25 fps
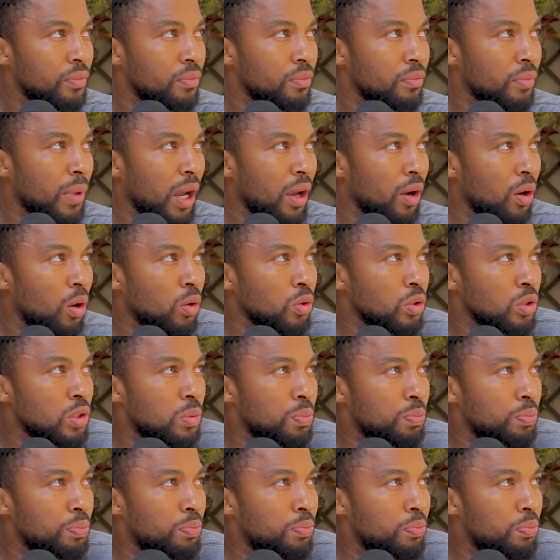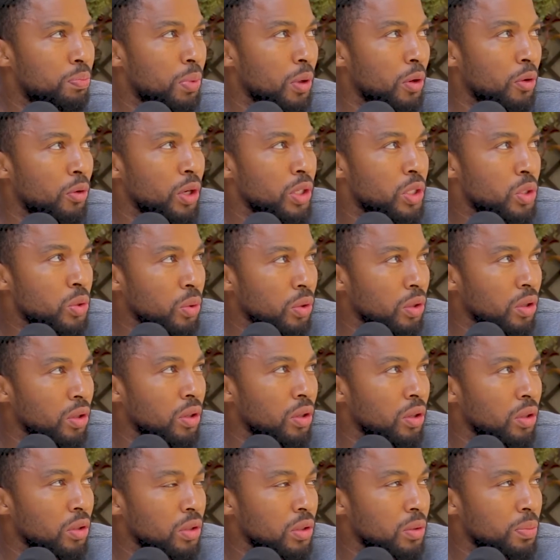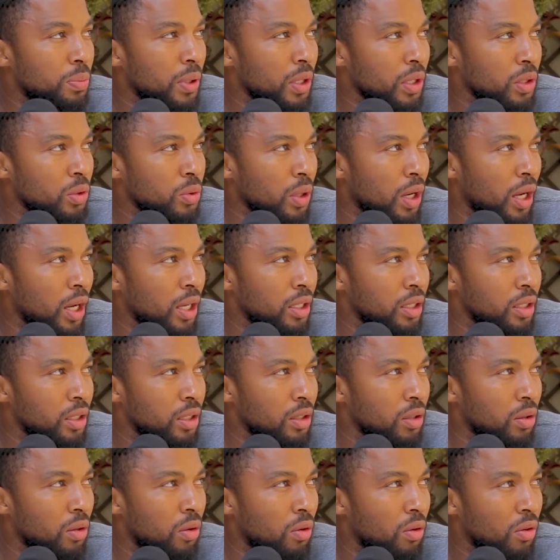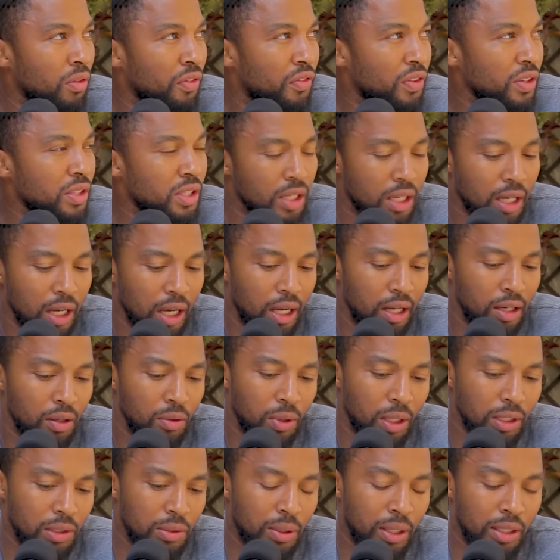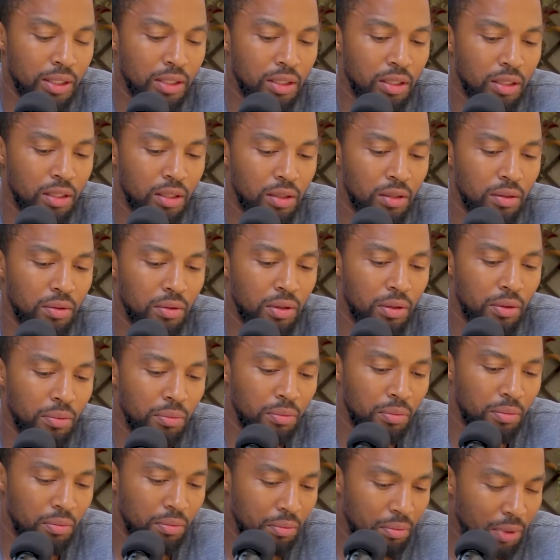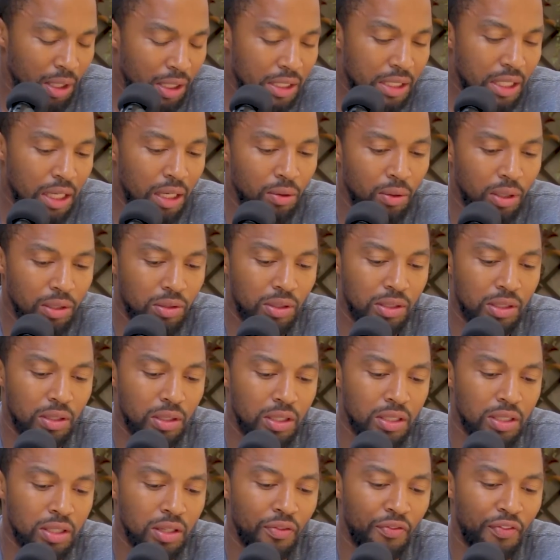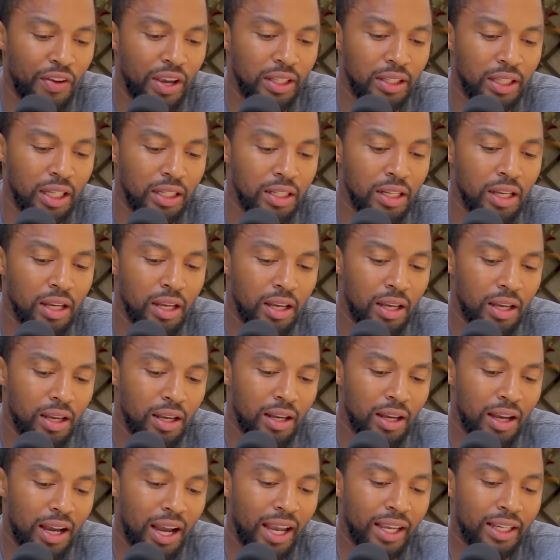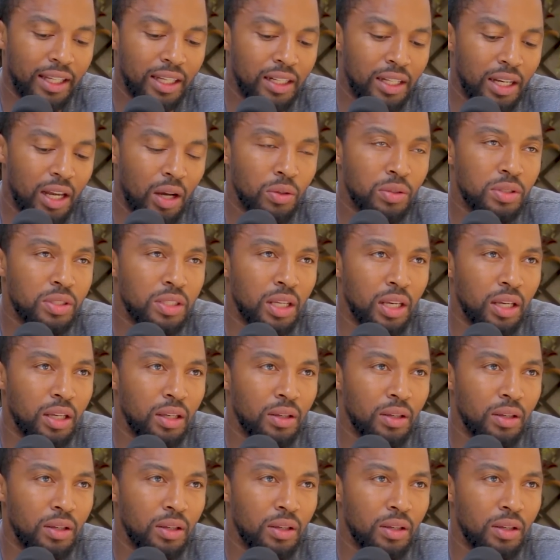my own spiritually or physical, mental, is the fact that I can now say